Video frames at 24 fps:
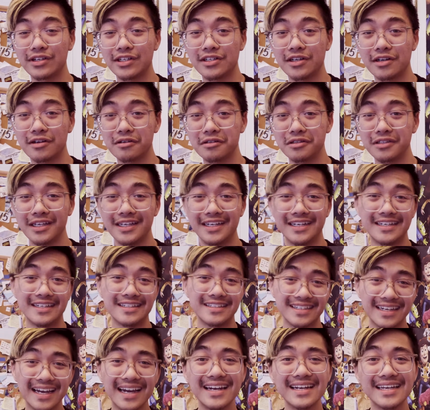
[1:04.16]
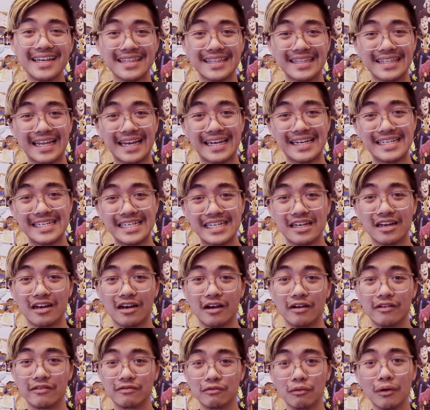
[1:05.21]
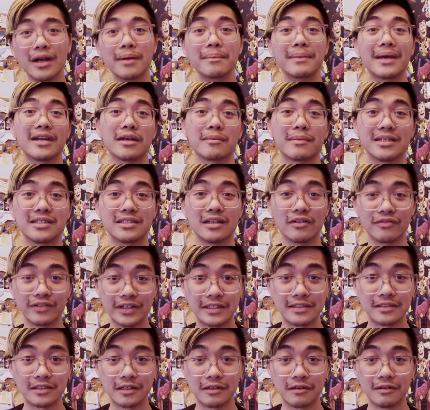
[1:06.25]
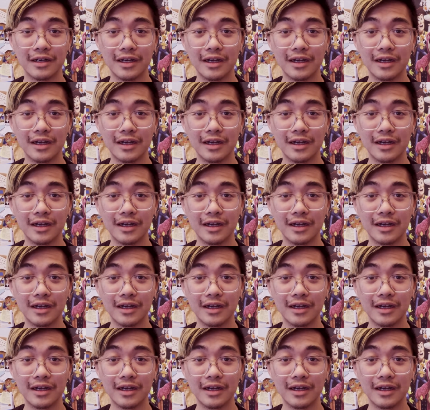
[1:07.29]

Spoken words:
shows, to kind of get an idea of what I'm getting myself into.